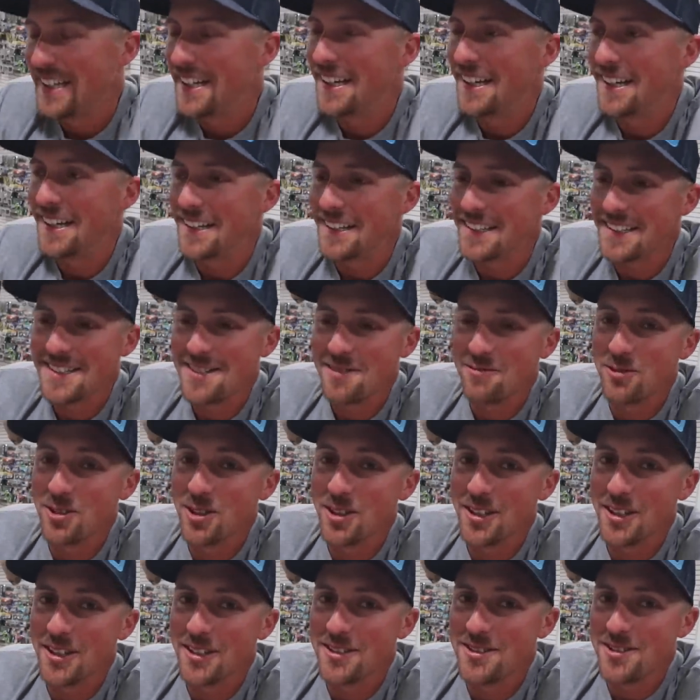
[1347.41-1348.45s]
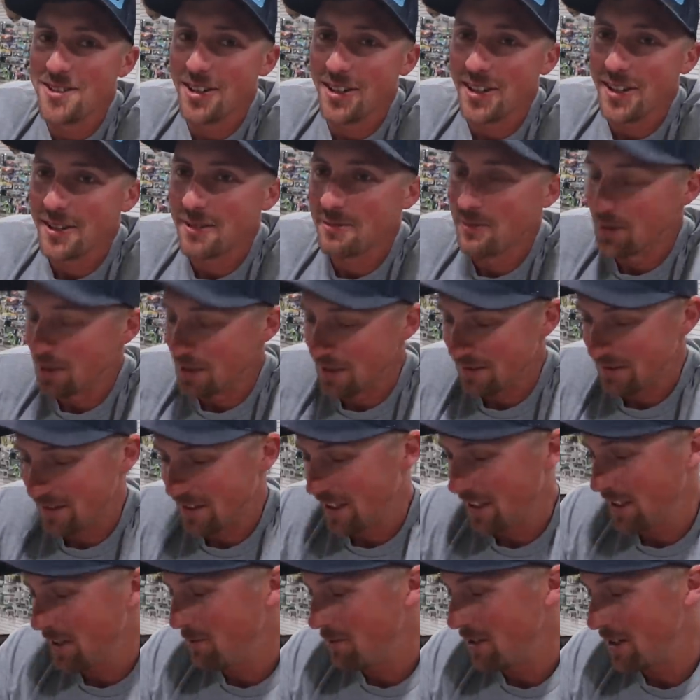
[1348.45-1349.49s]
Uh, some really good jerky. But
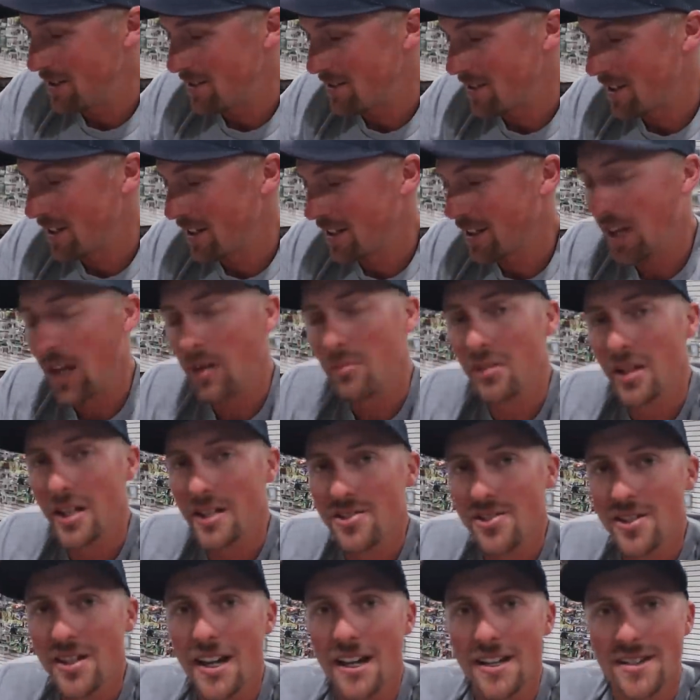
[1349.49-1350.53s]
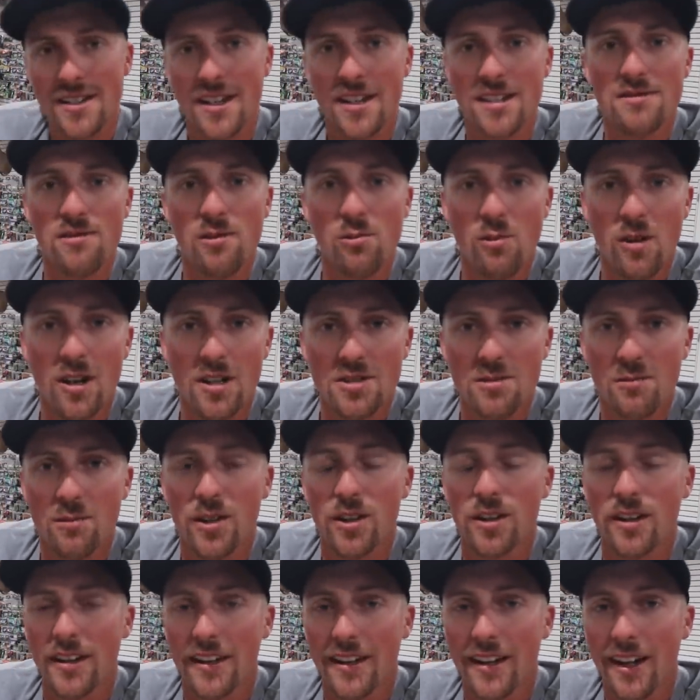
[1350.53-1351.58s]
anyways, God bless you guys. Thanks for watching. We're
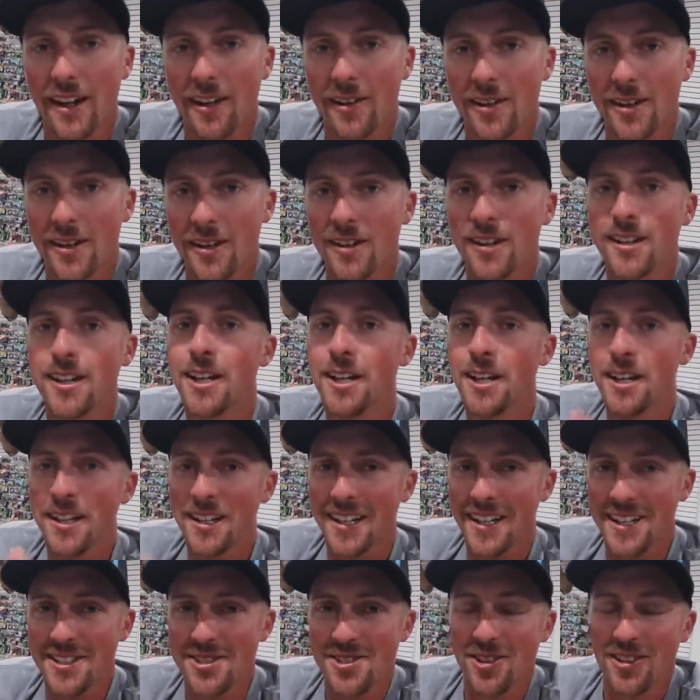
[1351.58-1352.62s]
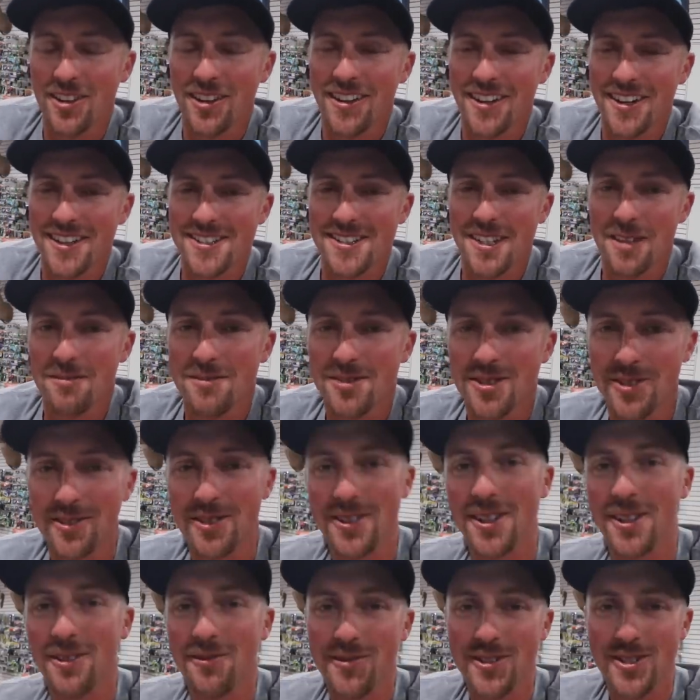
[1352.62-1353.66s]
going to get out of here. Catch you on the next episode
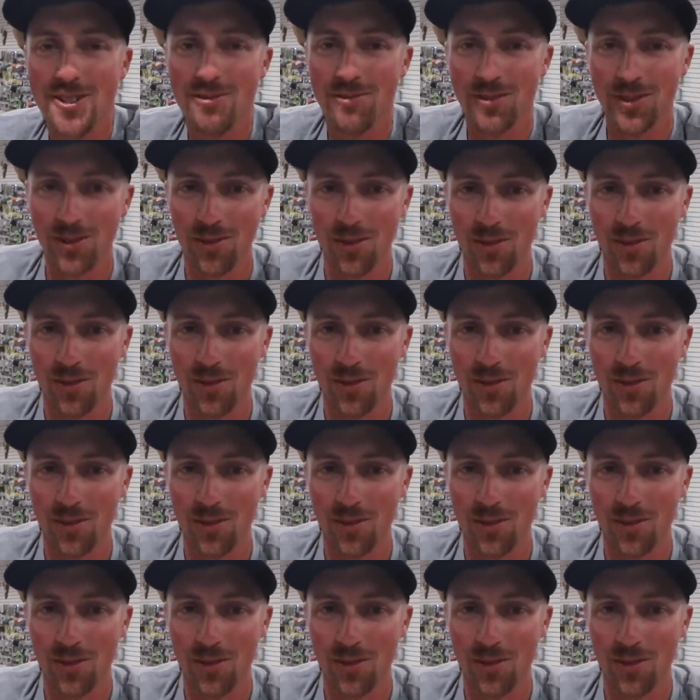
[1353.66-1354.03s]
here at Fishing with